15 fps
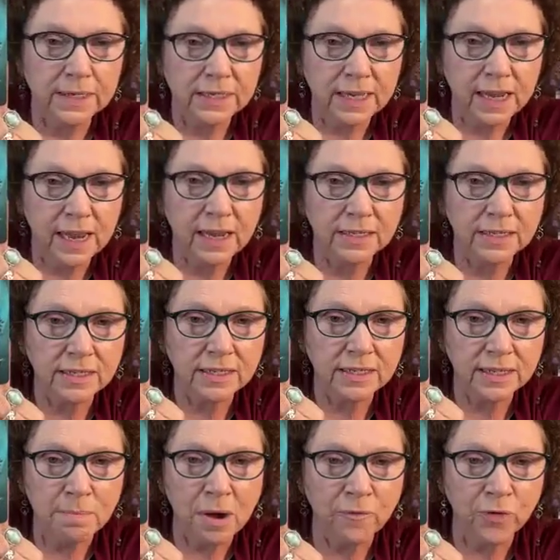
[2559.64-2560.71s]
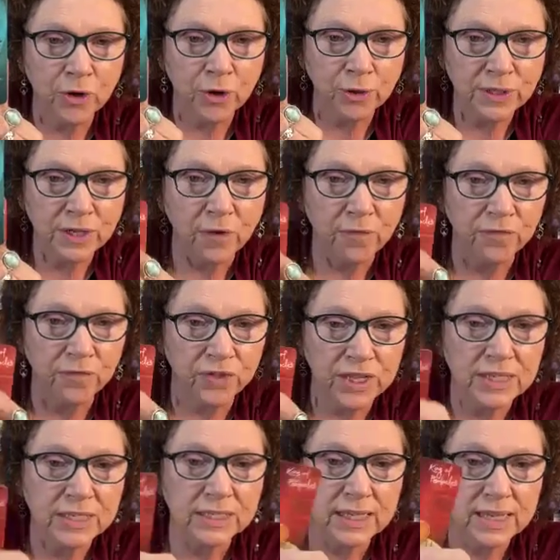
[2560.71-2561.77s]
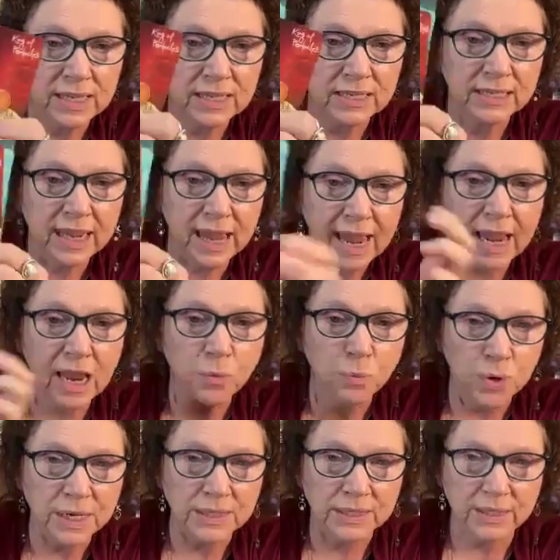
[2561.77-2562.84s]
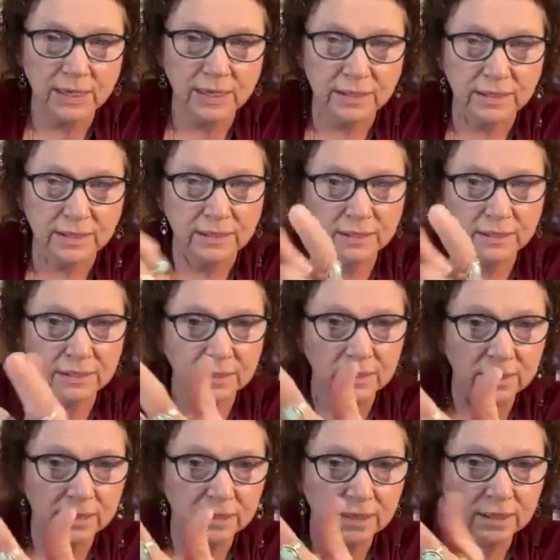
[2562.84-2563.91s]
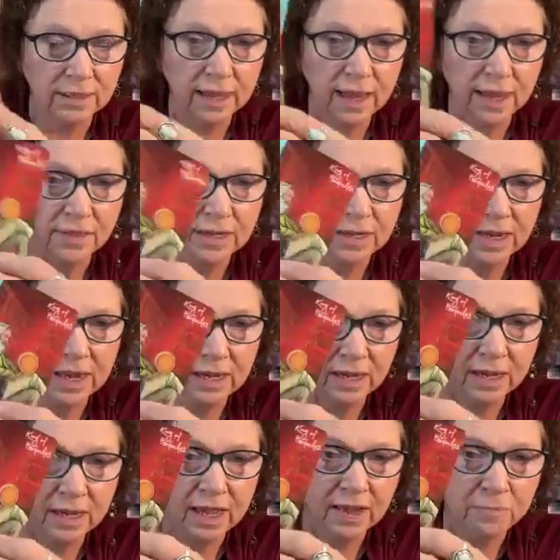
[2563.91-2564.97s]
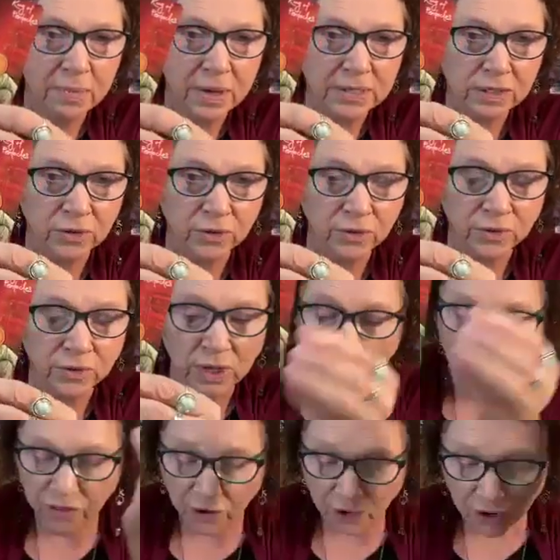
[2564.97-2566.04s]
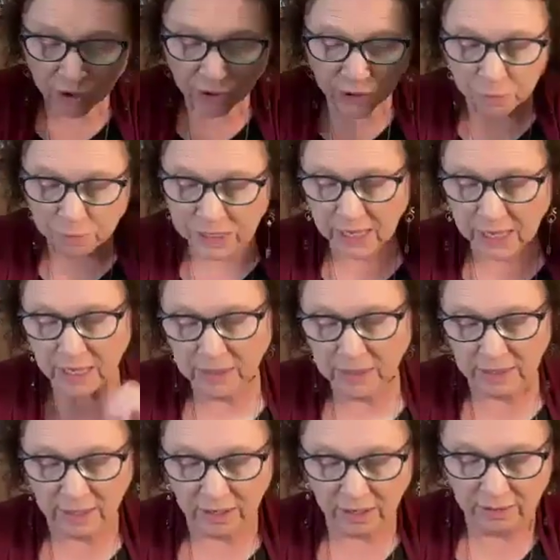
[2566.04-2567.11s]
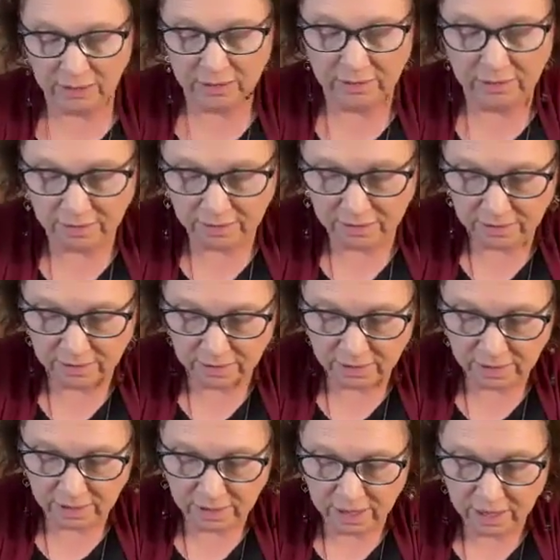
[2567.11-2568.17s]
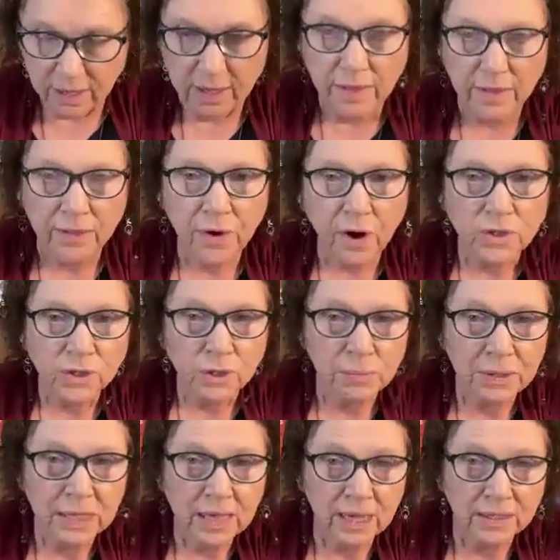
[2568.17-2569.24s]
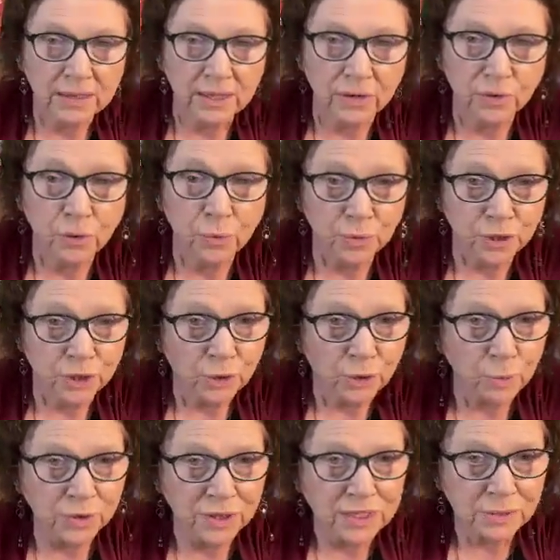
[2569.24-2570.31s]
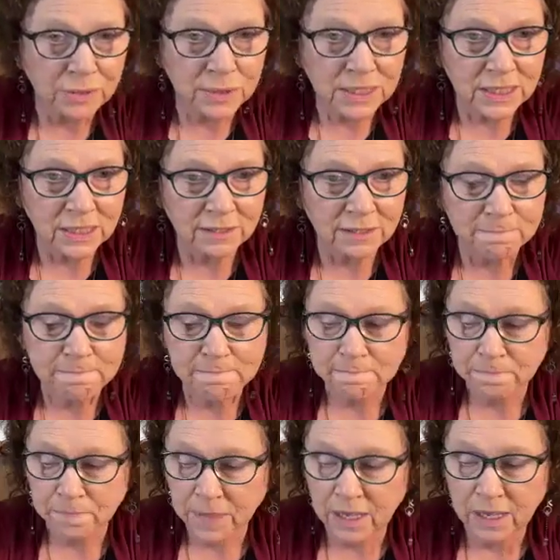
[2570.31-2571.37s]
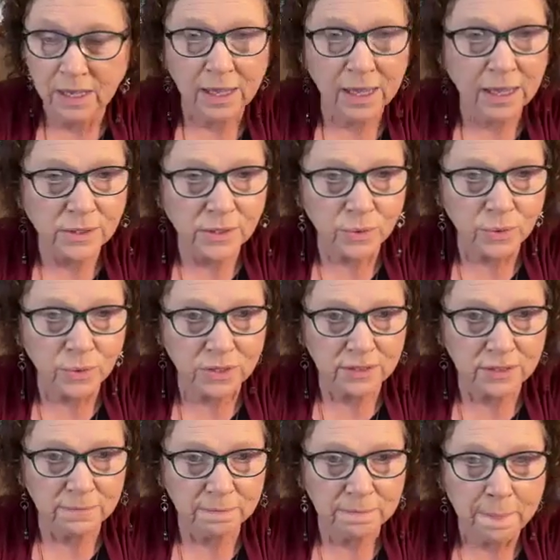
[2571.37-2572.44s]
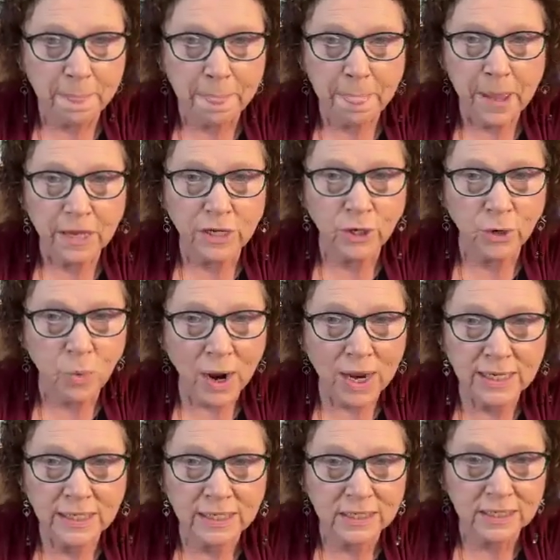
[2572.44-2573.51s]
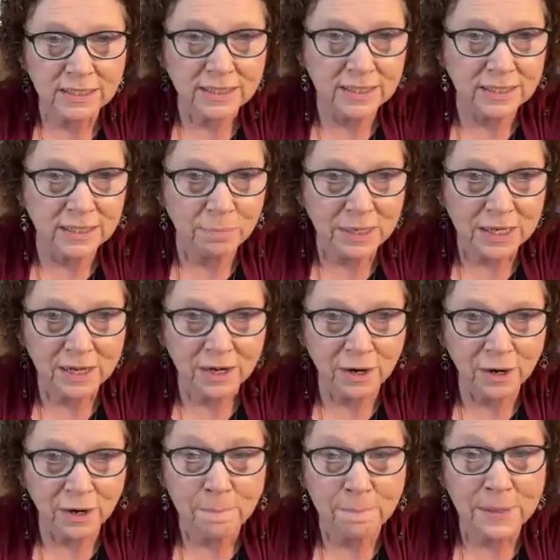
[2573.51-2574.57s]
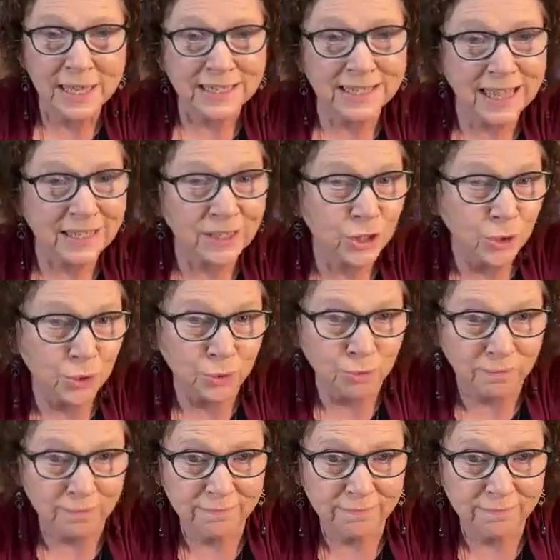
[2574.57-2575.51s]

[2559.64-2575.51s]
Take time out for yourself. This is a reset. And then King of Pentacles. There are so many kings here. There are so many kings here. The one that's missing? King of Swords. You know why he doesn't need to be here? Because that's you.